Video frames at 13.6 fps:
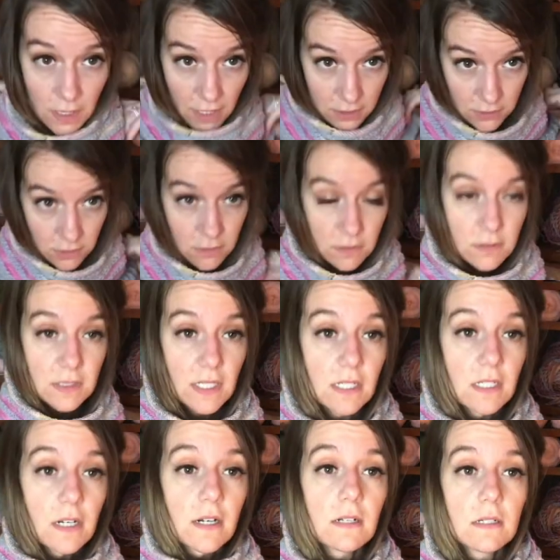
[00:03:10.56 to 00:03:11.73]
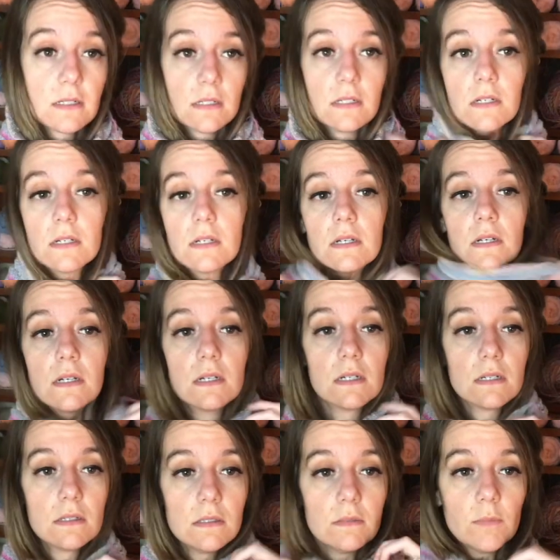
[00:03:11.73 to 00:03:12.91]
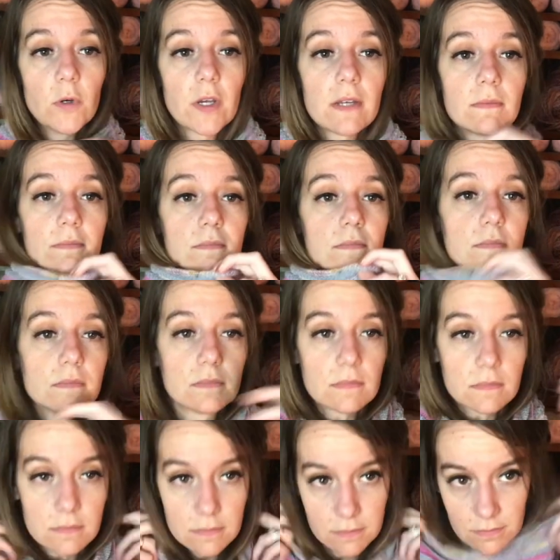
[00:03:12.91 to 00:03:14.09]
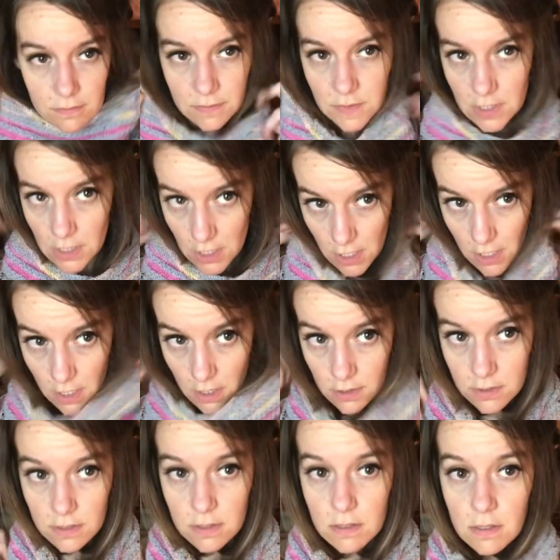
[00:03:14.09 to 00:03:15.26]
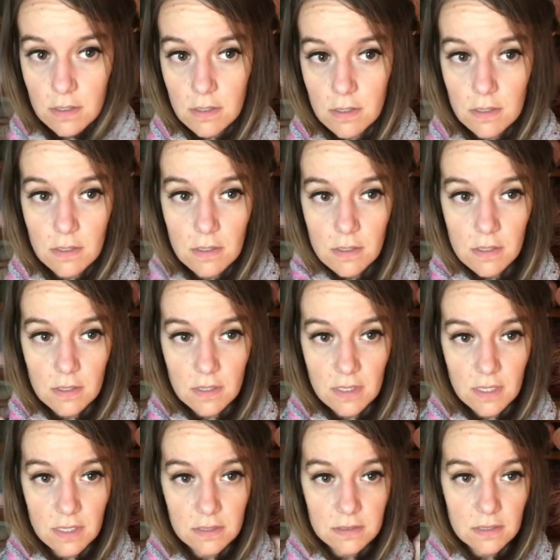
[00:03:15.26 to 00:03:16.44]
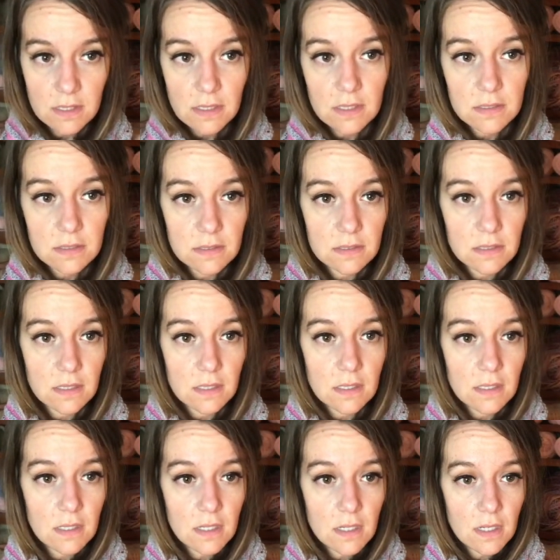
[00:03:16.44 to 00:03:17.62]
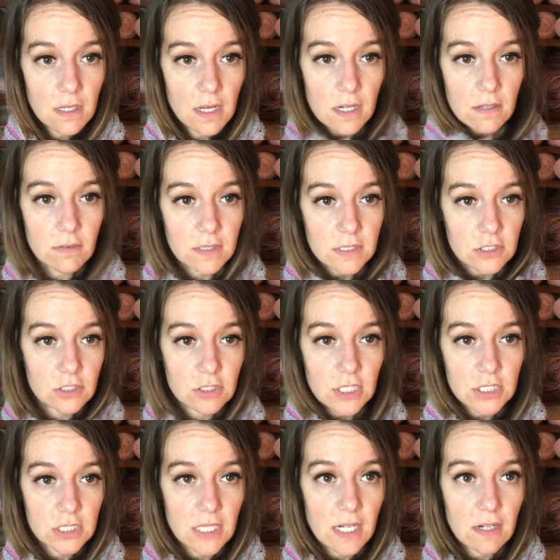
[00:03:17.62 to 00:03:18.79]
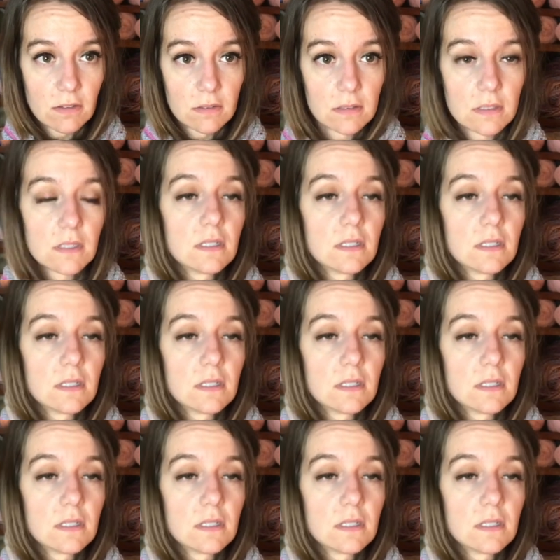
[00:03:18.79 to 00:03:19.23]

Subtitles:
gosh, don't lose any yarn. Oh boy. Yes. This is. I don't want to stretch it out.